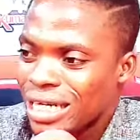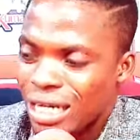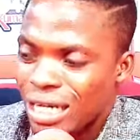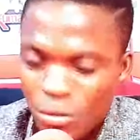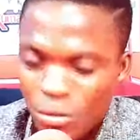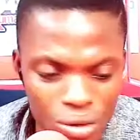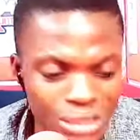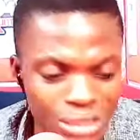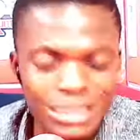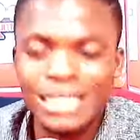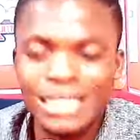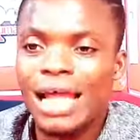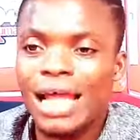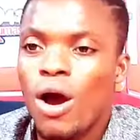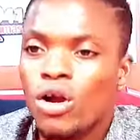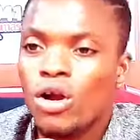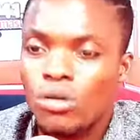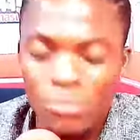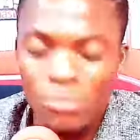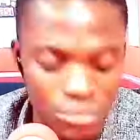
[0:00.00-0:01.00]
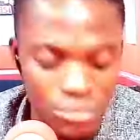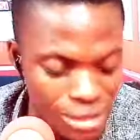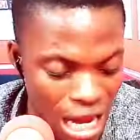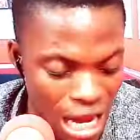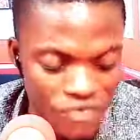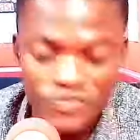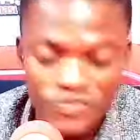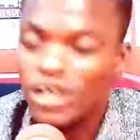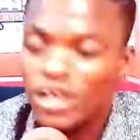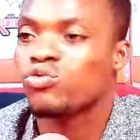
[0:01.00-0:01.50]
mo se da horom na
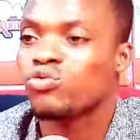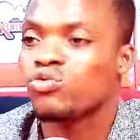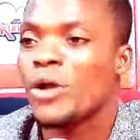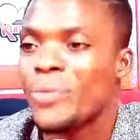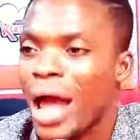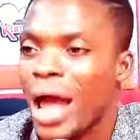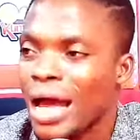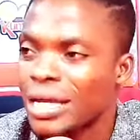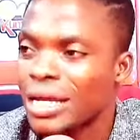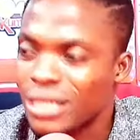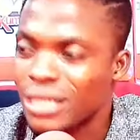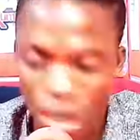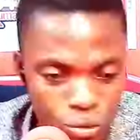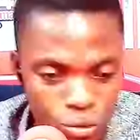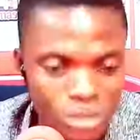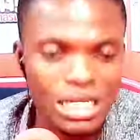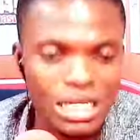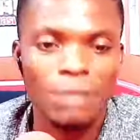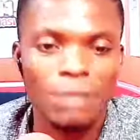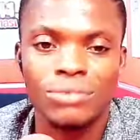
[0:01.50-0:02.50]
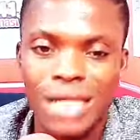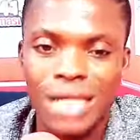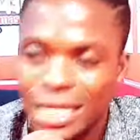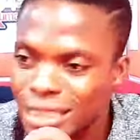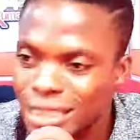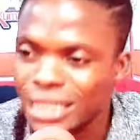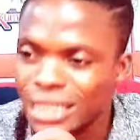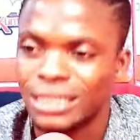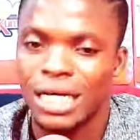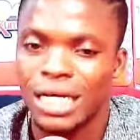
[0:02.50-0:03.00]
afia to atwa ya hu se Abdul
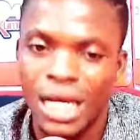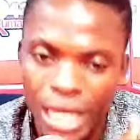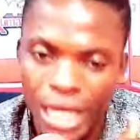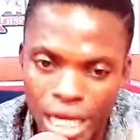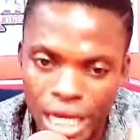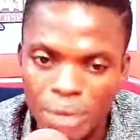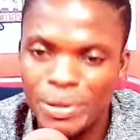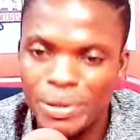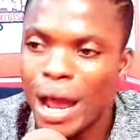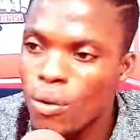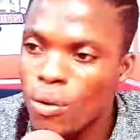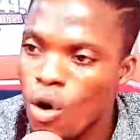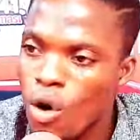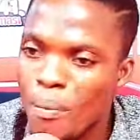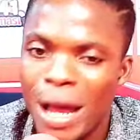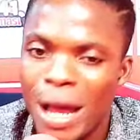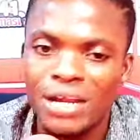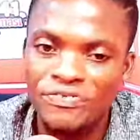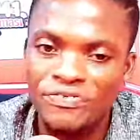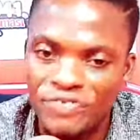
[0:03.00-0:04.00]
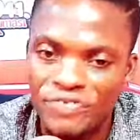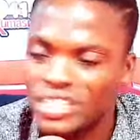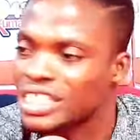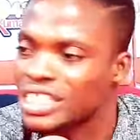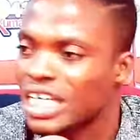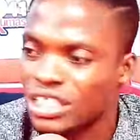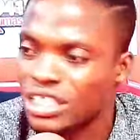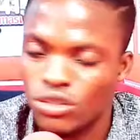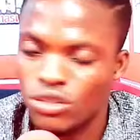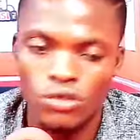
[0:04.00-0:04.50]
Aziz e bi a wo ba ne
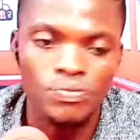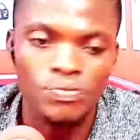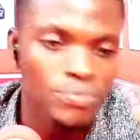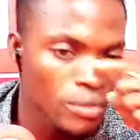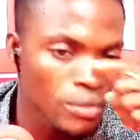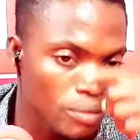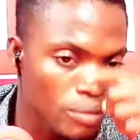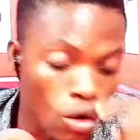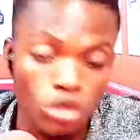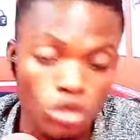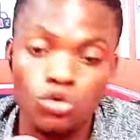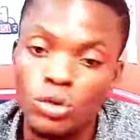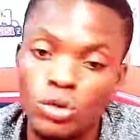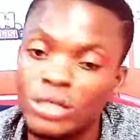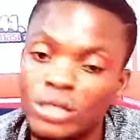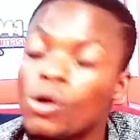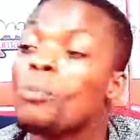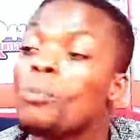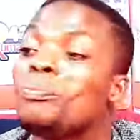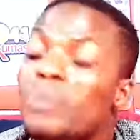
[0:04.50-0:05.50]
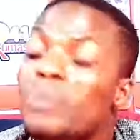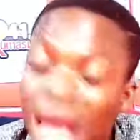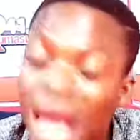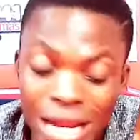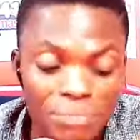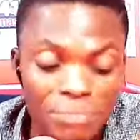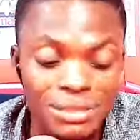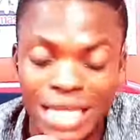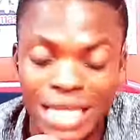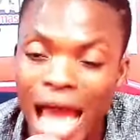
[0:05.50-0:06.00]
fitness no because yo bi
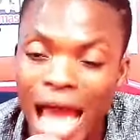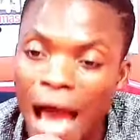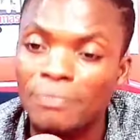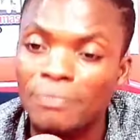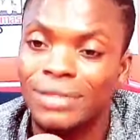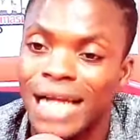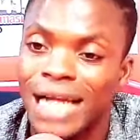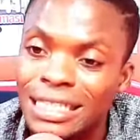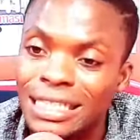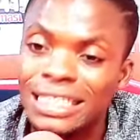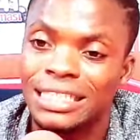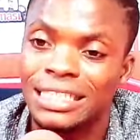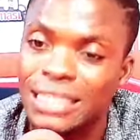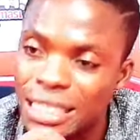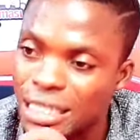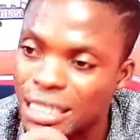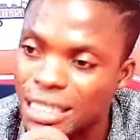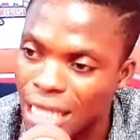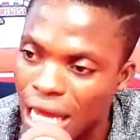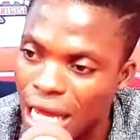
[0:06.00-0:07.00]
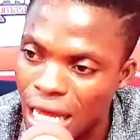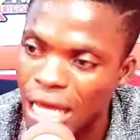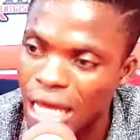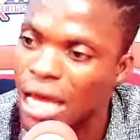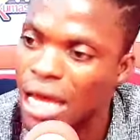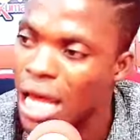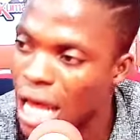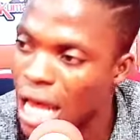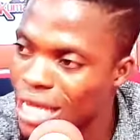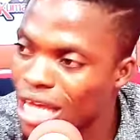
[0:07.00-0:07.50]
anim se Abdul Aziz
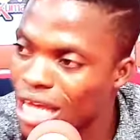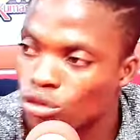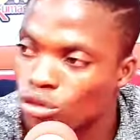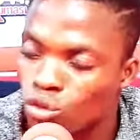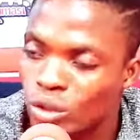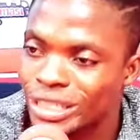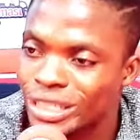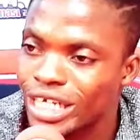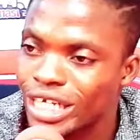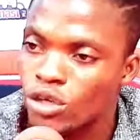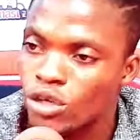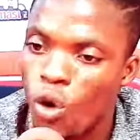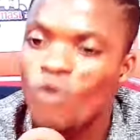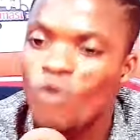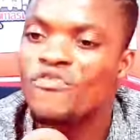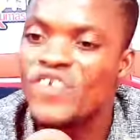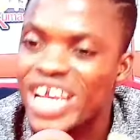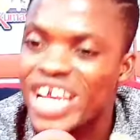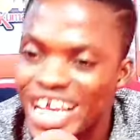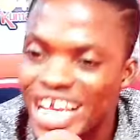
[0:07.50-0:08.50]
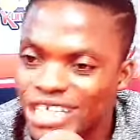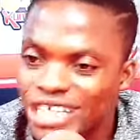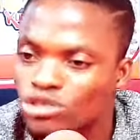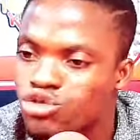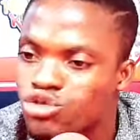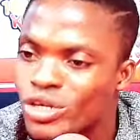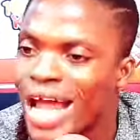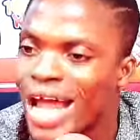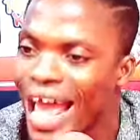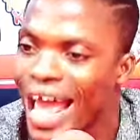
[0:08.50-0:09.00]
e ya Nurudeen ofi
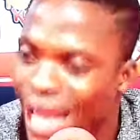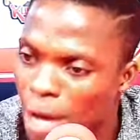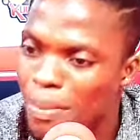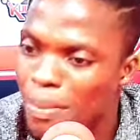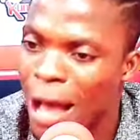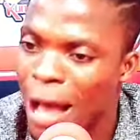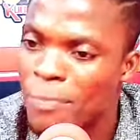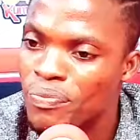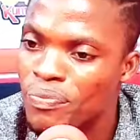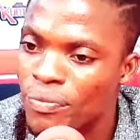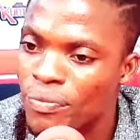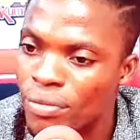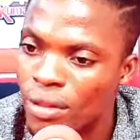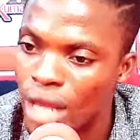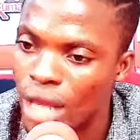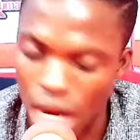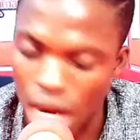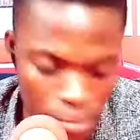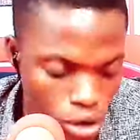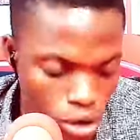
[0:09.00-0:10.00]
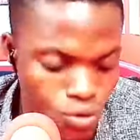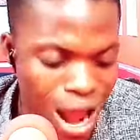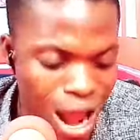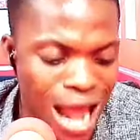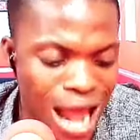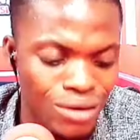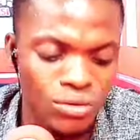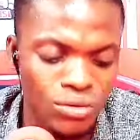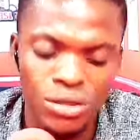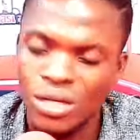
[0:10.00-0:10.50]
injury na eba and me
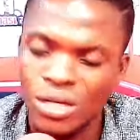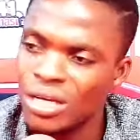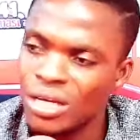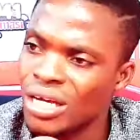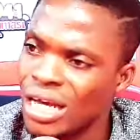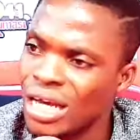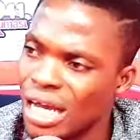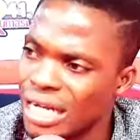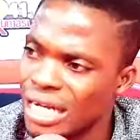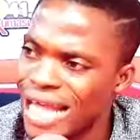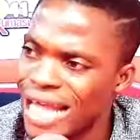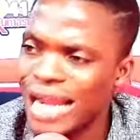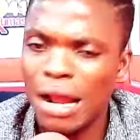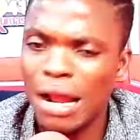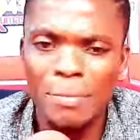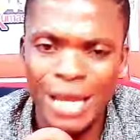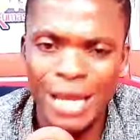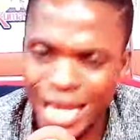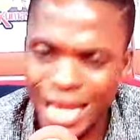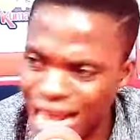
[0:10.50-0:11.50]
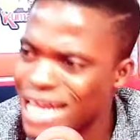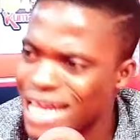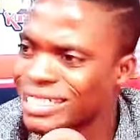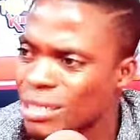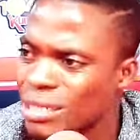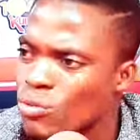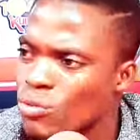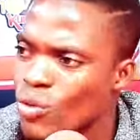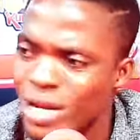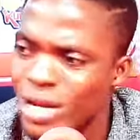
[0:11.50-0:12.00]
kwa no da na me ka
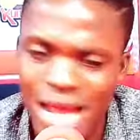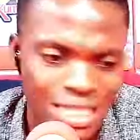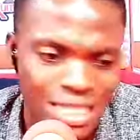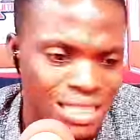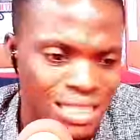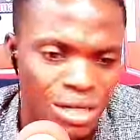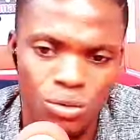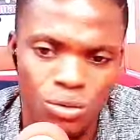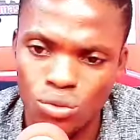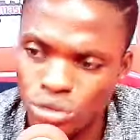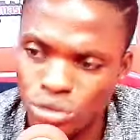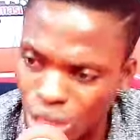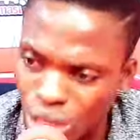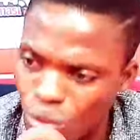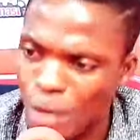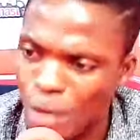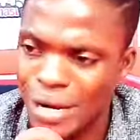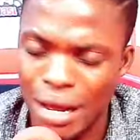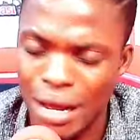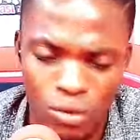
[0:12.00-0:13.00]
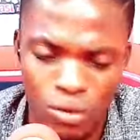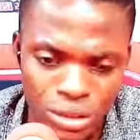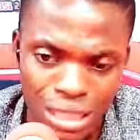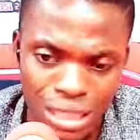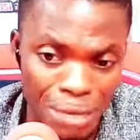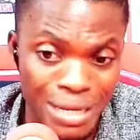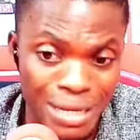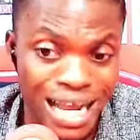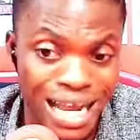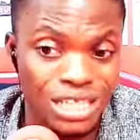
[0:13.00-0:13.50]
se we di a chere wo se kwa na unza
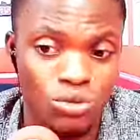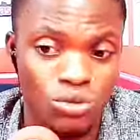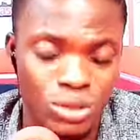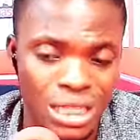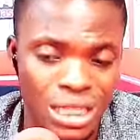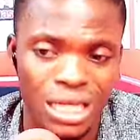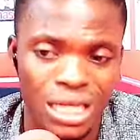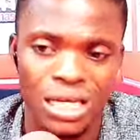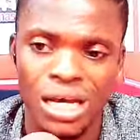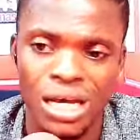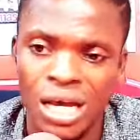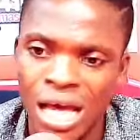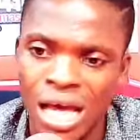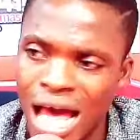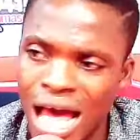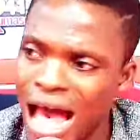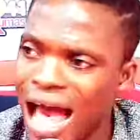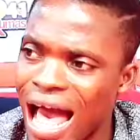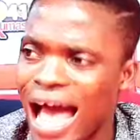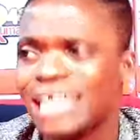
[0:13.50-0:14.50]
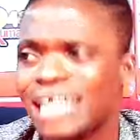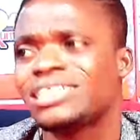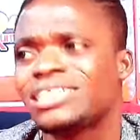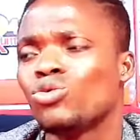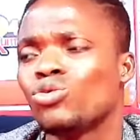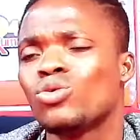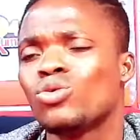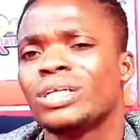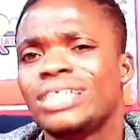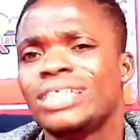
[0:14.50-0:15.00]
na me ka che wo se ah as
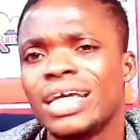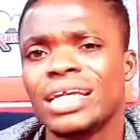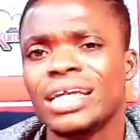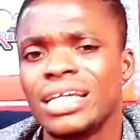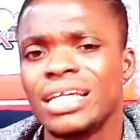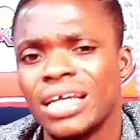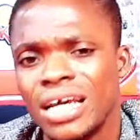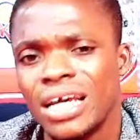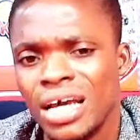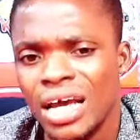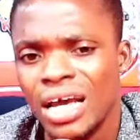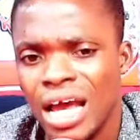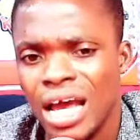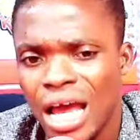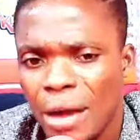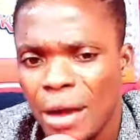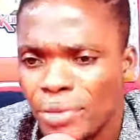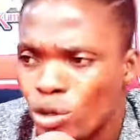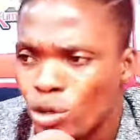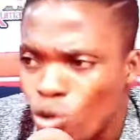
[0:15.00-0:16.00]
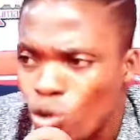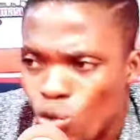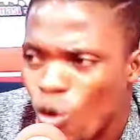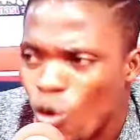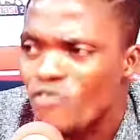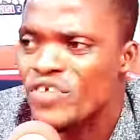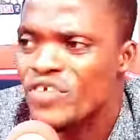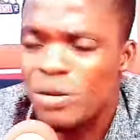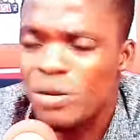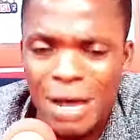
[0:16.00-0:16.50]
Nurudeen the
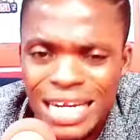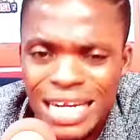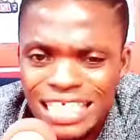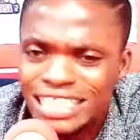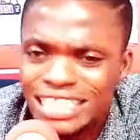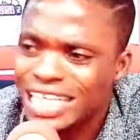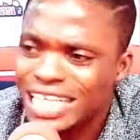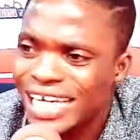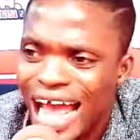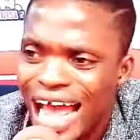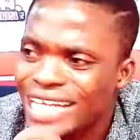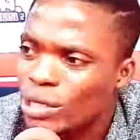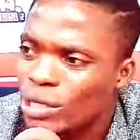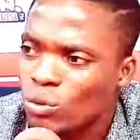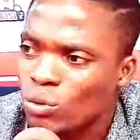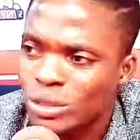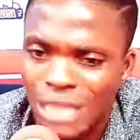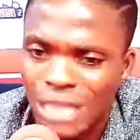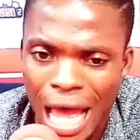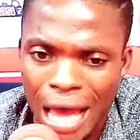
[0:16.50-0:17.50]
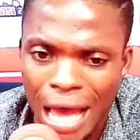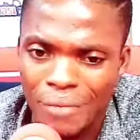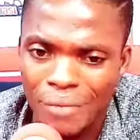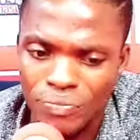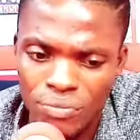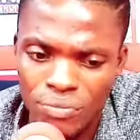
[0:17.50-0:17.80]
recovery many shed any sa